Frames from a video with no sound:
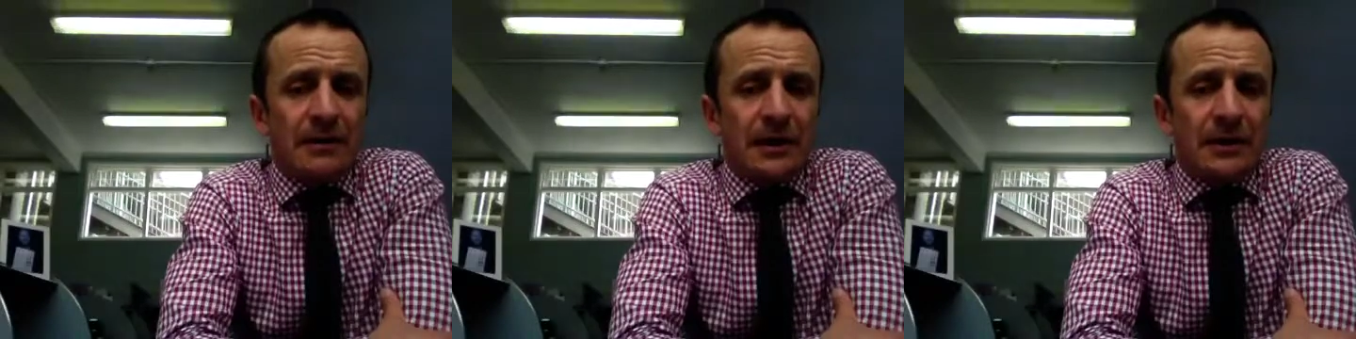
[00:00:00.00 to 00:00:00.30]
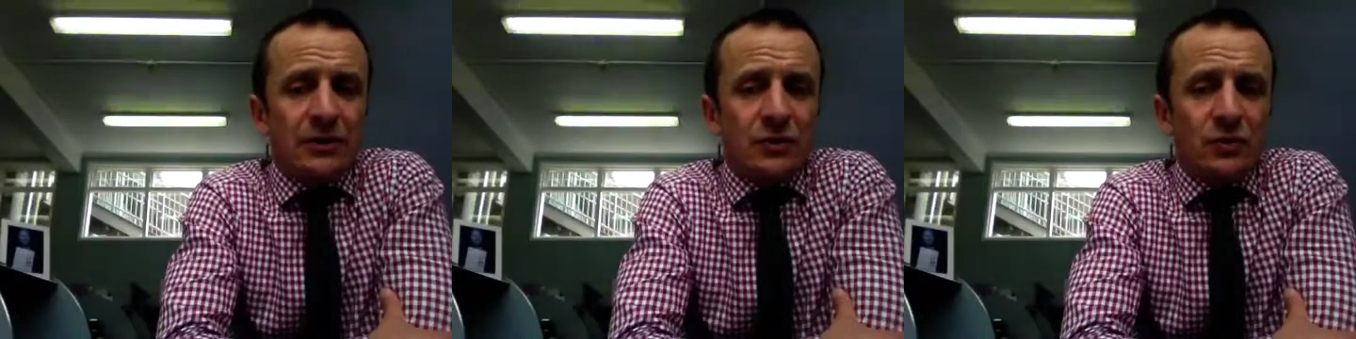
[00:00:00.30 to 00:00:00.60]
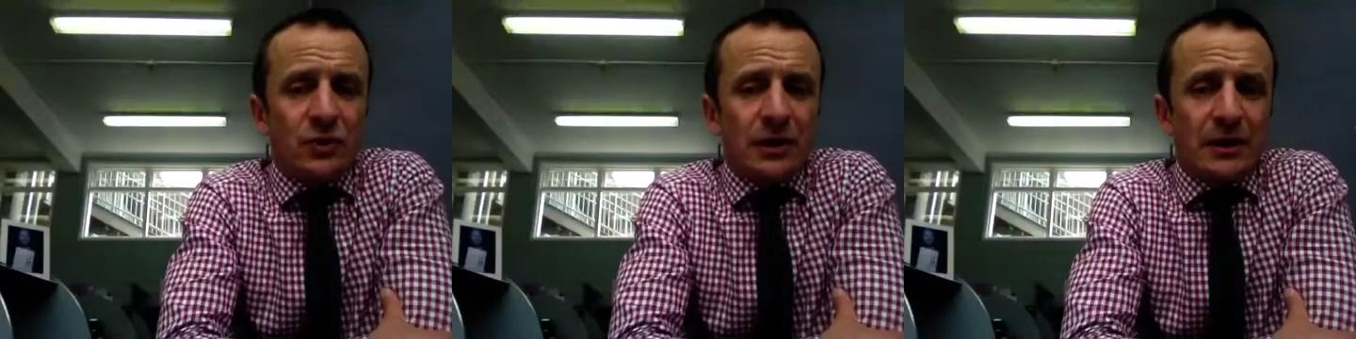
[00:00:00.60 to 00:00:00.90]
making
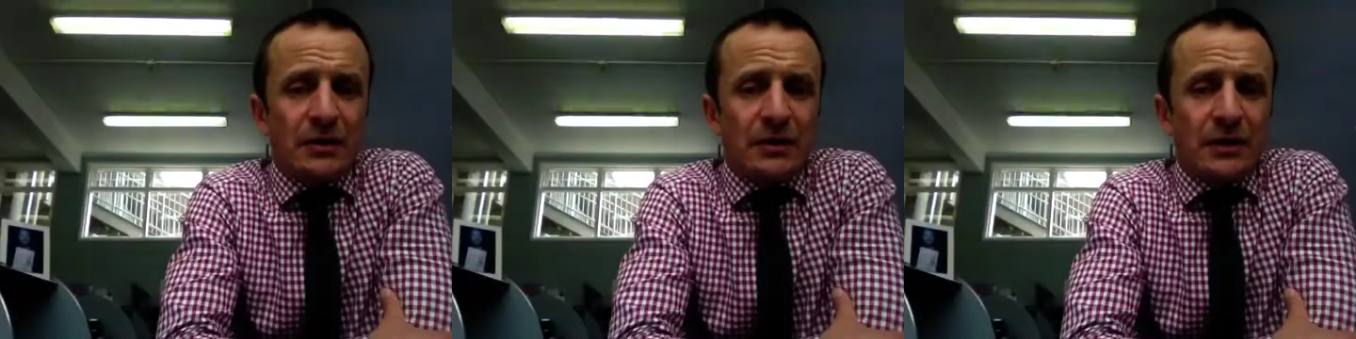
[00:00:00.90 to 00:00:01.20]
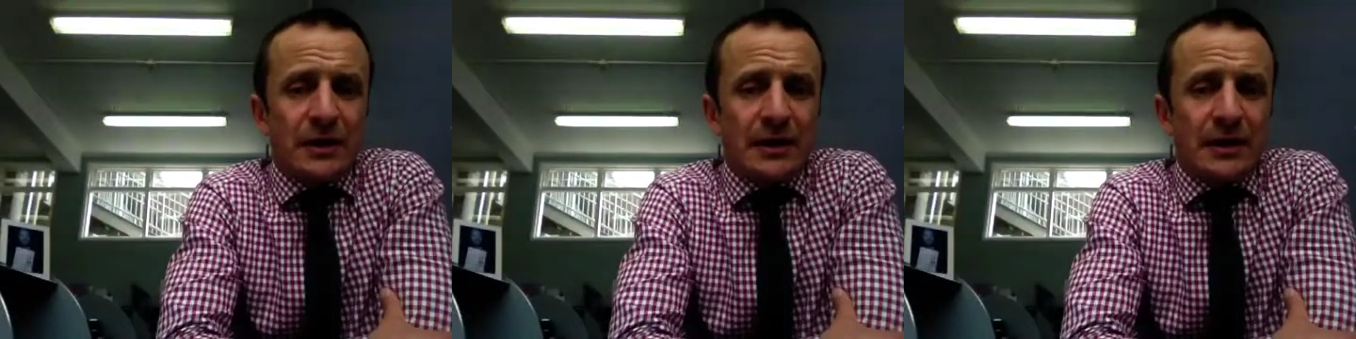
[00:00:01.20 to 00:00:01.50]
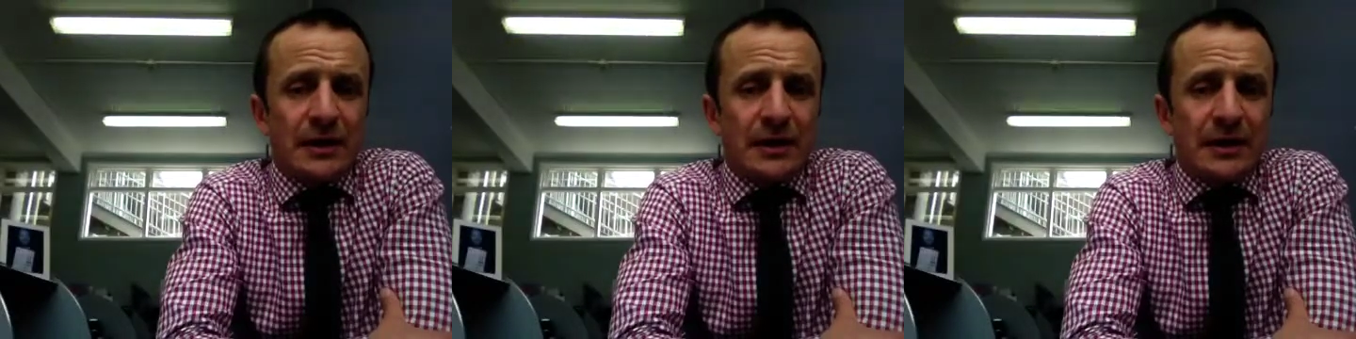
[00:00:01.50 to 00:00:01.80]
sure that
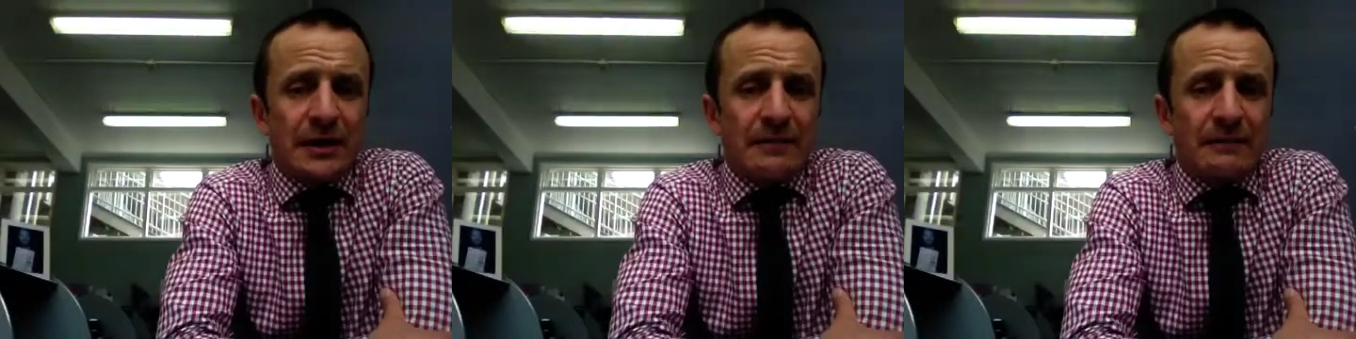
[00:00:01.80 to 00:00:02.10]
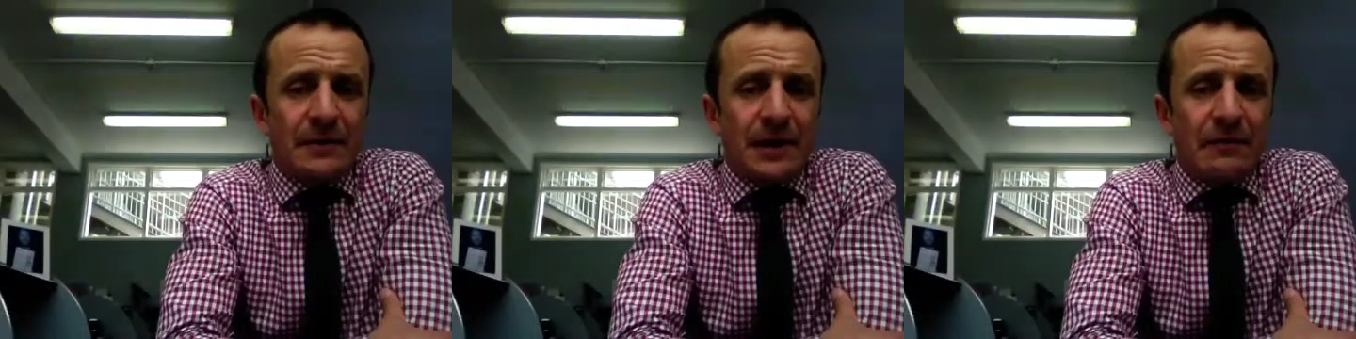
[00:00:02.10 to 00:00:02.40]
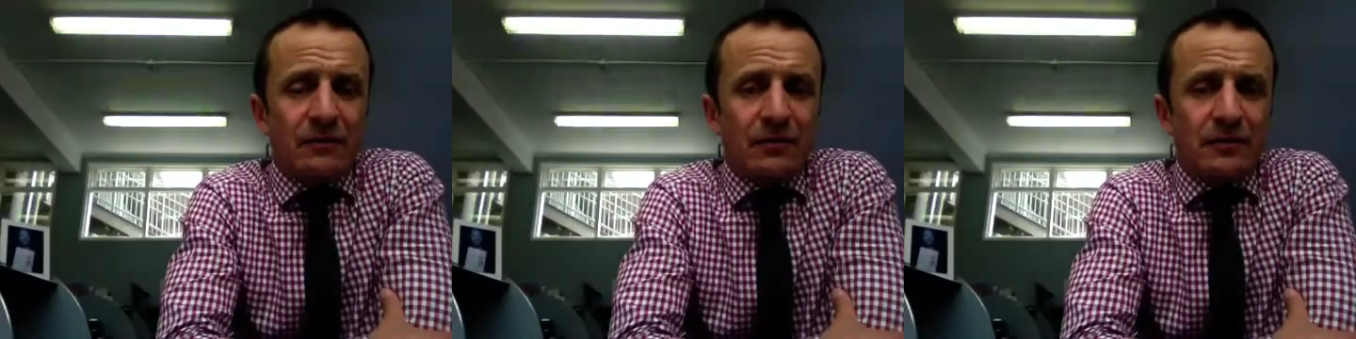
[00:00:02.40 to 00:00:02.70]
I
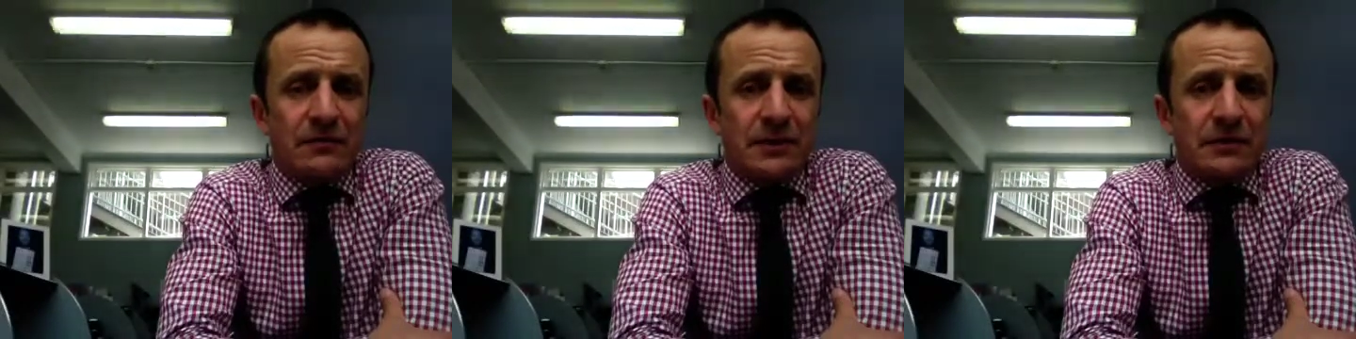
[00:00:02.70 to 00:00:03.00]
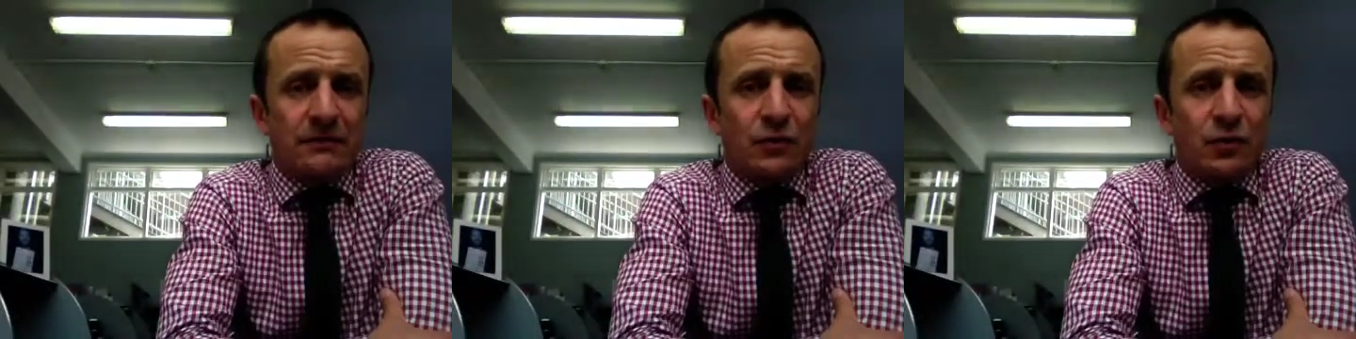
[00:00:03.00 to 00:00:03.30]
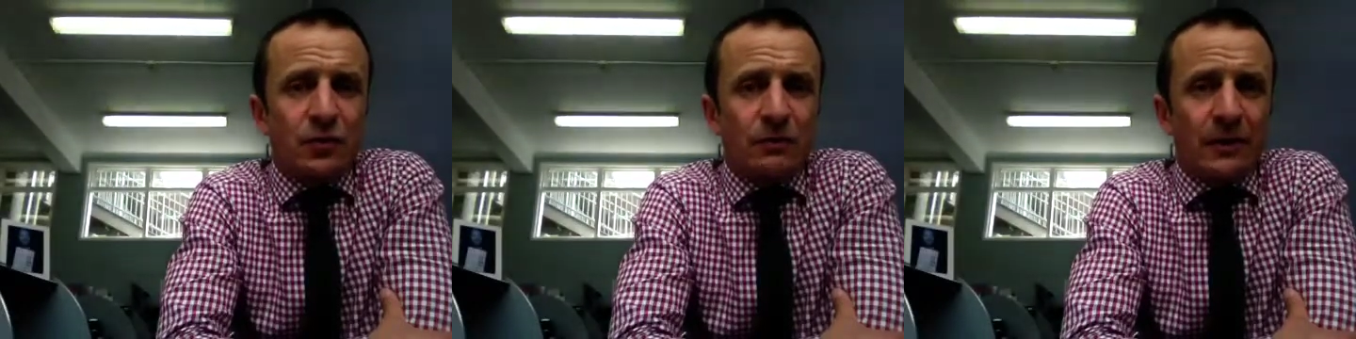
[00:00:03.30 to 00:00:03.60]
have got some
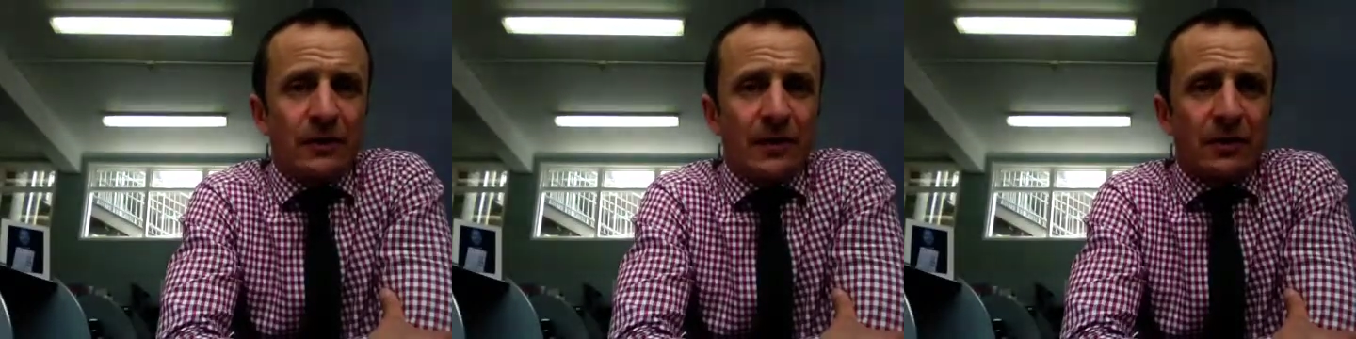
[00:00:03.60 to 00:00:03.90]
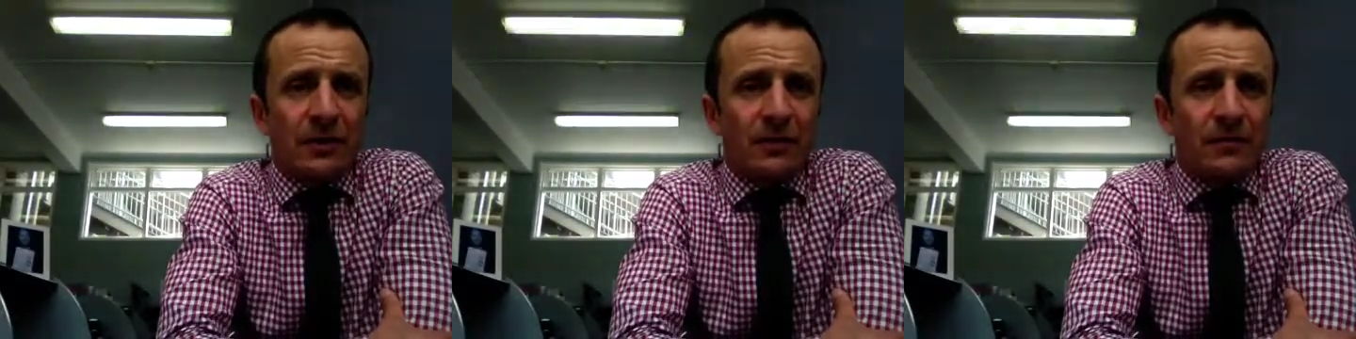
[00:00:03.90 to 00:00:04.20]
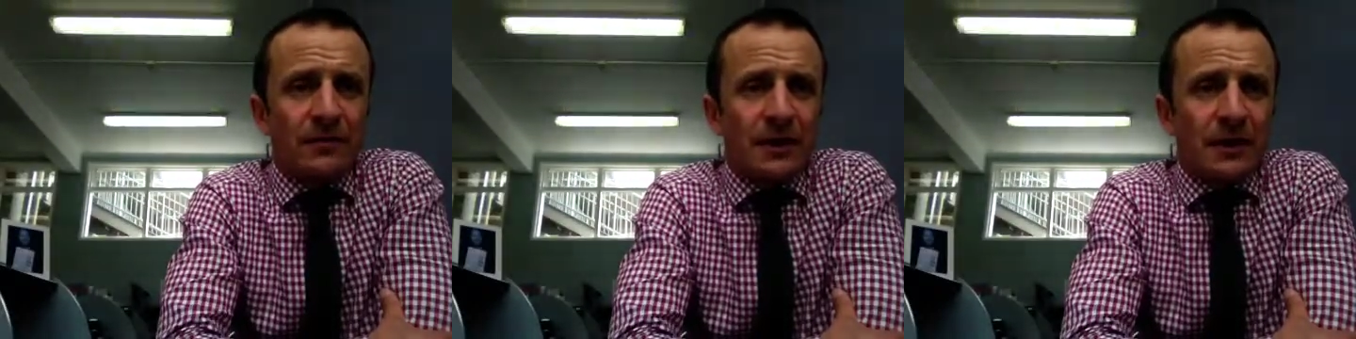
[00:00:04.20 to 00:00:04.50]
self-talk around that goal.